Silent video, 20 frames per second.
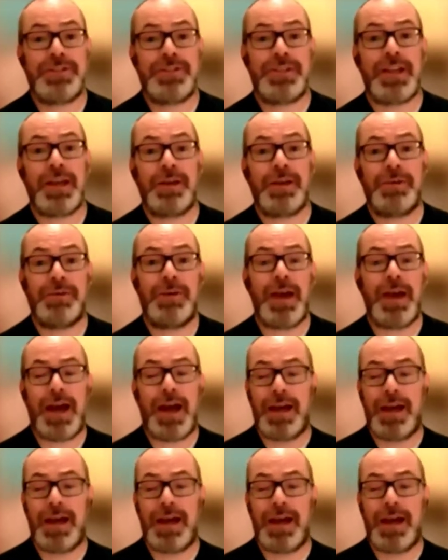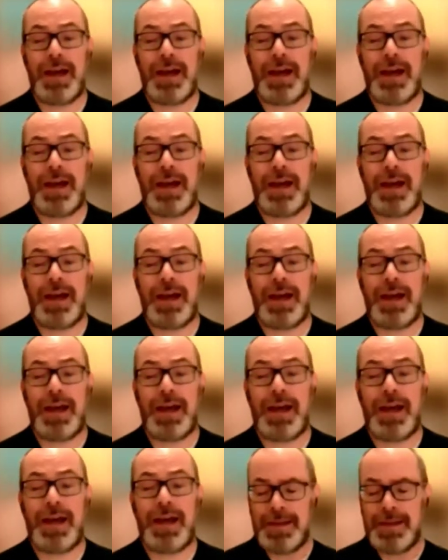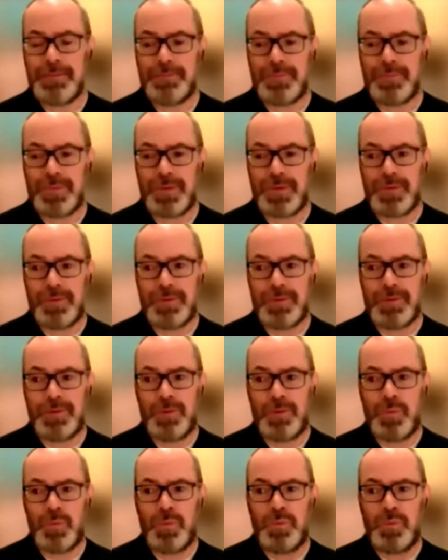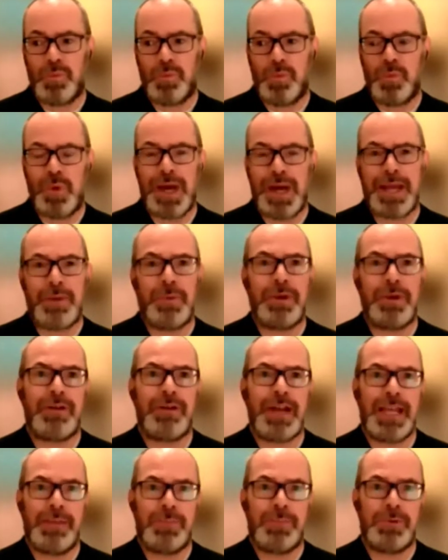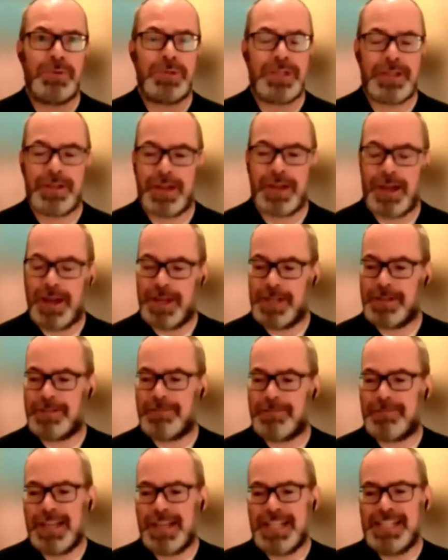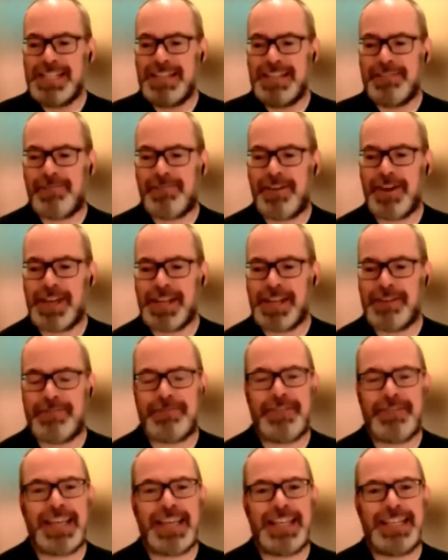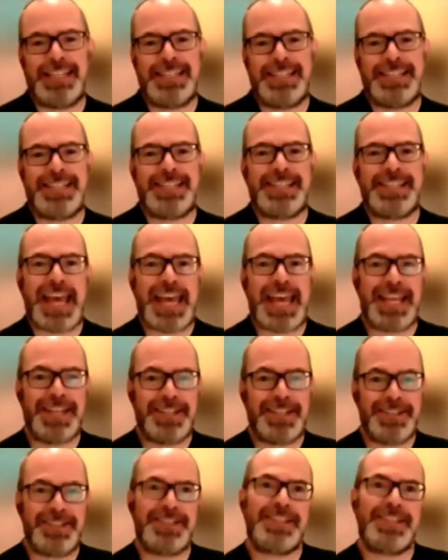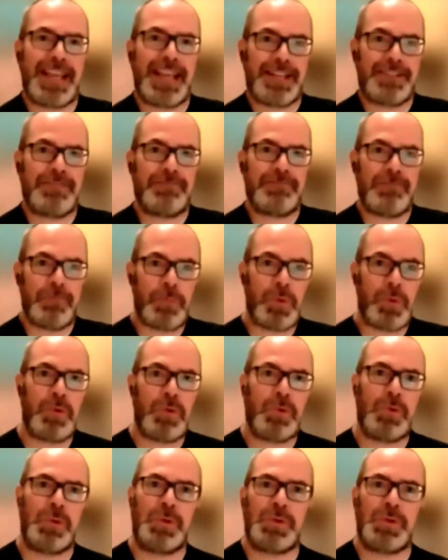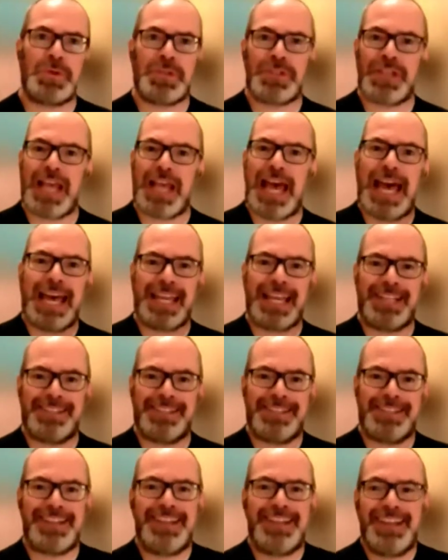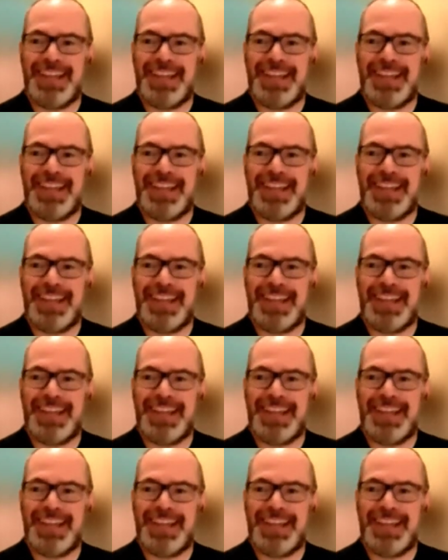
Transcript: So where we're able to kind of define a fairly standard set of reports, and